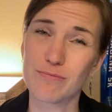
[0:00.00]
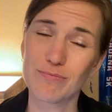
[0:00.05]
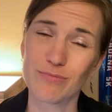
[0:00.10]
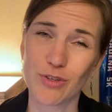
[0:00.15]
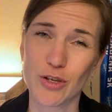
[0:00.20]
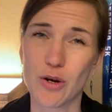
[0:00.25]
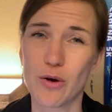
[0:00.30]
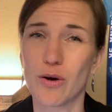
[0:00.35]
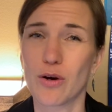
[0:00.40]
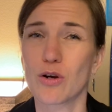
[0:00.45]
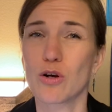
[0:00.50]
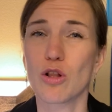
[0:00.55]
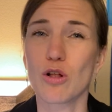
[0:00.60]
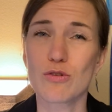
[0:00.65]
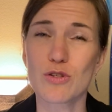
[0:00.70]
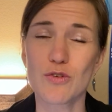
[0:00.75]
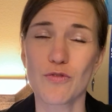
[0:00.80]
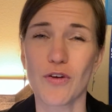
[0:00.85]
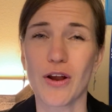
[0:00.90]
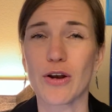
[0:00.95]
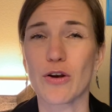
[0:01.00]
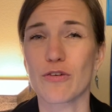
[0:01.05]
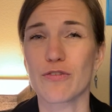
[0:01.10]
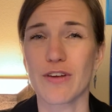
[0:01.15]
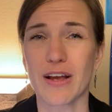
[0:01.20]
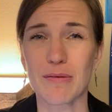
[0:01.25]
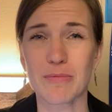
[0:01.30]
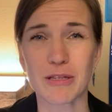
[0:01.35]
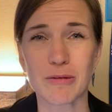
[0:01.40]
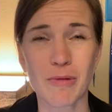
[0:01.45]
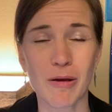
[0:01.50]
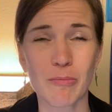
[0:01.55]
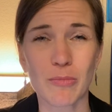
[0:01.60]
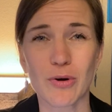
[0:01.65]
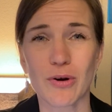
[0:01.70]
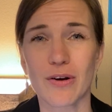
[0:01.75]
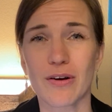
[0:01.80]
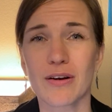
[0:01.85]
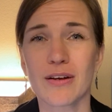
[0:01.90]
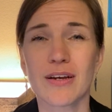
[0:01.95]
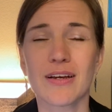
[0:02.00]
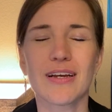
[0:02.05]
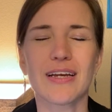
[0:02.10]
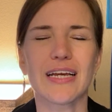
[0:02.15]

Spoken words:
a close friend or family member